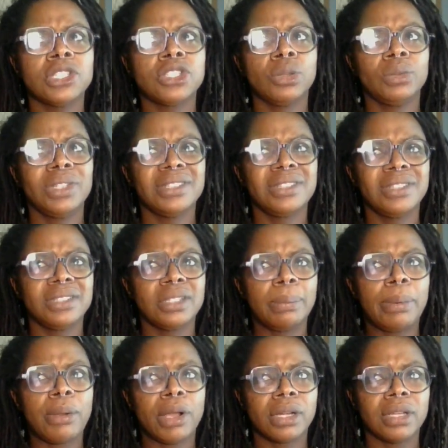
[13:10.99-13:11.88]
So this is a
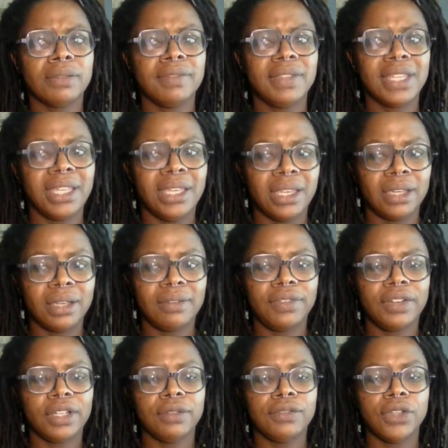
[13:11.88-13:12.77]
part of the
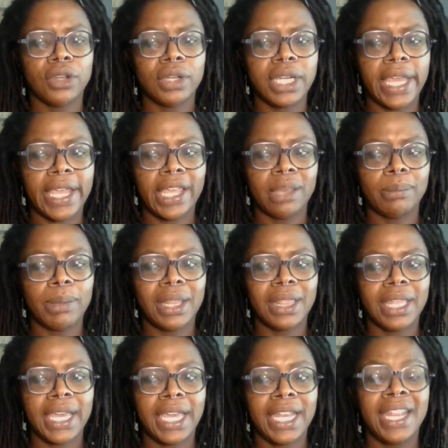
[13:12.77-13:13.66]
gift of your
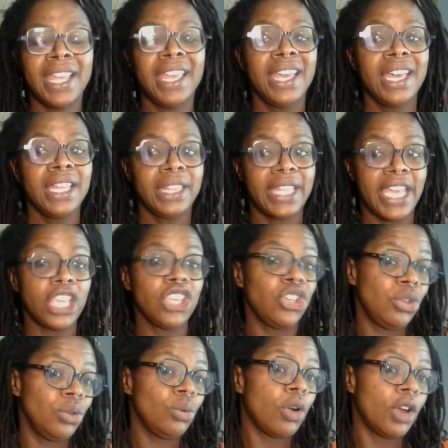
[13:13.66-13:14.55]
daemon that
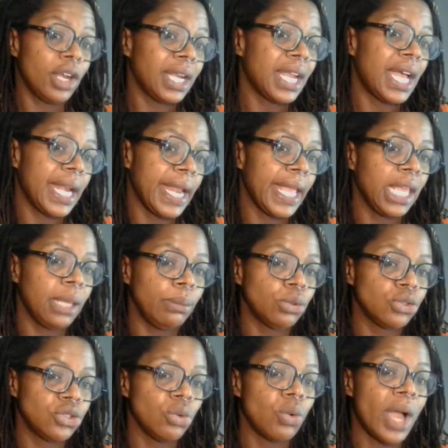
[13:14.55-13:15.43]
you are not
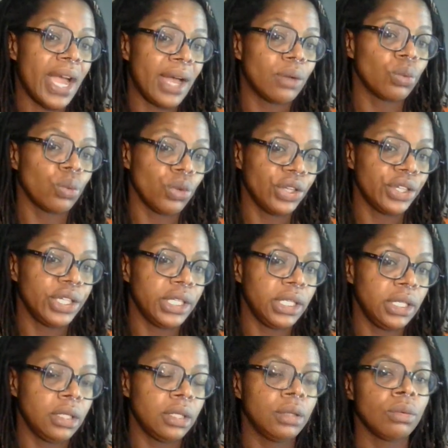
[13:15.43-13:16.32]
able to
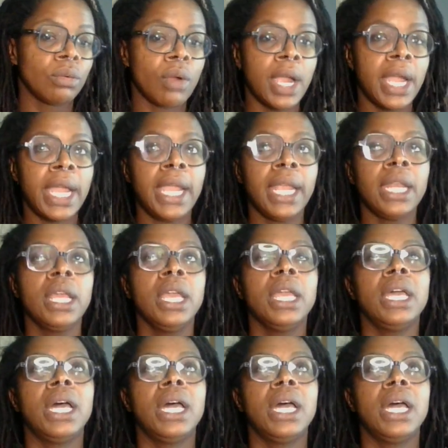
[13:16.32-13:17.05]
outrun, right?